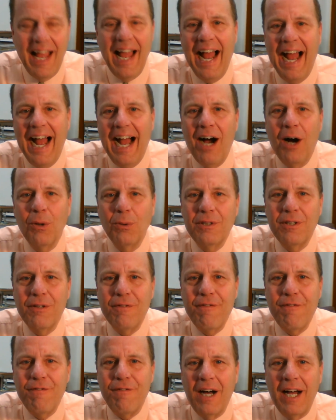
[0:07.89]
How to
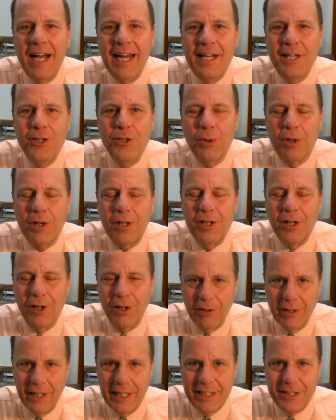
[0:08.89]
Find Your
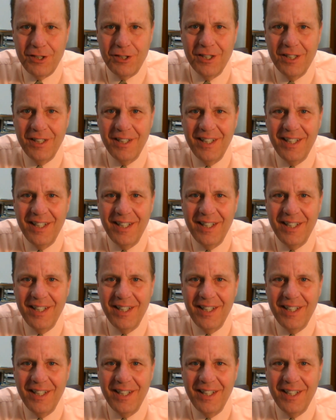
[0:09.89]
Courage.